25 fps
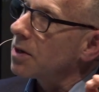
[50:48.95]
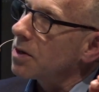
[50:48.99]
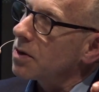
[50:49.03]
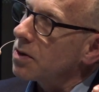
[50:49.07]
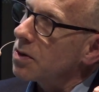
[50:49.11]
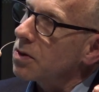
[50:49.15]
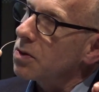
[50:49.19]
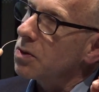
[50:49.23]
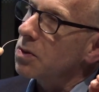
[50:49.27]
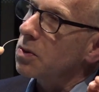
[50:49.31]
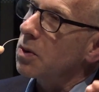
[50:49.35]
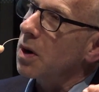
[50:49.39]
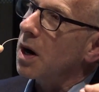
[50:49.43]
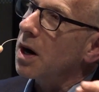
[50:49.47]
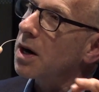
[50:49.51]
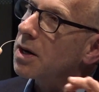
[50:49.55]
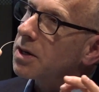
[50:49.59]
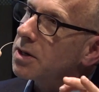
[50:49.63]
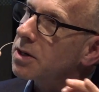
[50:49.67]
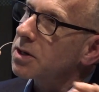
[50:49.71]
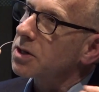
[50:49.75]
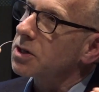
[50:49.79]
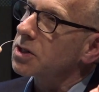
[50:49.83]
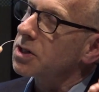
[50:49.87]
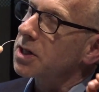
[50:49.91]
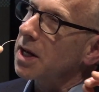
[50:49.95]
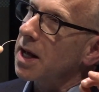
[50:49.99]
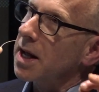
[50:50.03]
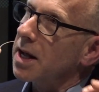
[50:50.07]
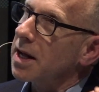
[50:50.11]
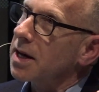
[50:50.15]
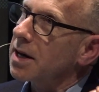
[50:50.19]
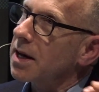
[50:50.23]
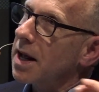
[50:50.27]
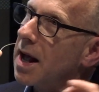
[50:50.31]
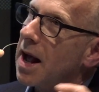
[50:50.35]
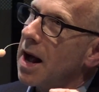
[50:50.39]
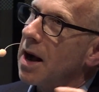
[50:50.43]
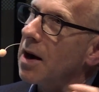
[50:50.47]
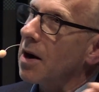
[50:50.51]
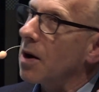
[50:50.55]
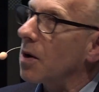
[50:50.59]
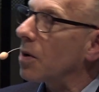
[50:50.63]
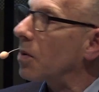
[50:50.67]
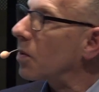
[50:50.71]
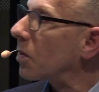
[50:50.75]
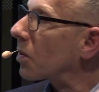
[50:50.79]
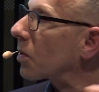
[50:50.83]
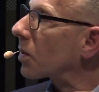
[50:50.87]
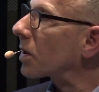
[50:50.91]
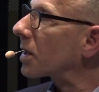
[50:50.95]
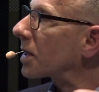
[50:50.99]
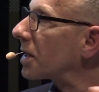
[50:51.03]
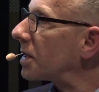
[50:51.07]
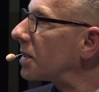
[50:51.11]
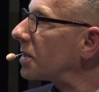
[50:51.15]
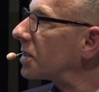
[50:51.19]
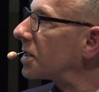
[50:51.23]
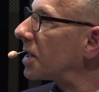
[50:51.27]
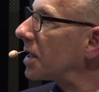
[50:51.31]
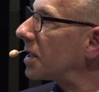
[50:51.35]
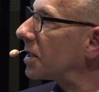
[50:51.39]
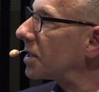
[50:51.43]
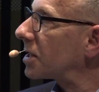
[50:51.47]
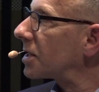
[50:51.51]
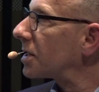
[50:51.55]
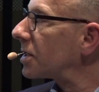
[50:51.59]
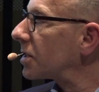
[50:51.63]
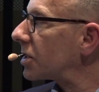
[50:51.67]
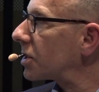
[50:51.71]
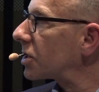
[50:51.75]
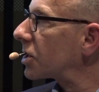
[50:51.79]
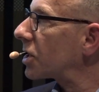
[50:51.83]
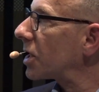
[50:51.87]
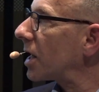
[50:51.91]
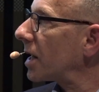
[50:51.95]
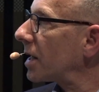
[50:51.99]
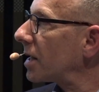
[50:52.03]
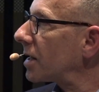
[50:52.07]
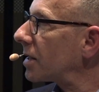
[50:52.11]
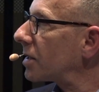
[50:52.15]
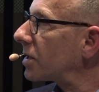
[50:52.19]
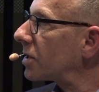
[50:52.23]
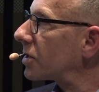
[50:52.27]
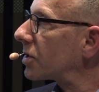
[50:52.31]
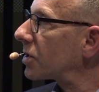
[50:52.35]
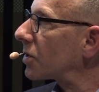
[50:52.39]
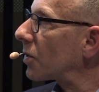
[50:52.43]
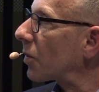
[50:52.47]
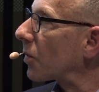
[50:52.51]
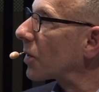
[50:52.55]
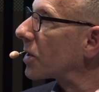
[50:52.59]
who understand how organizations change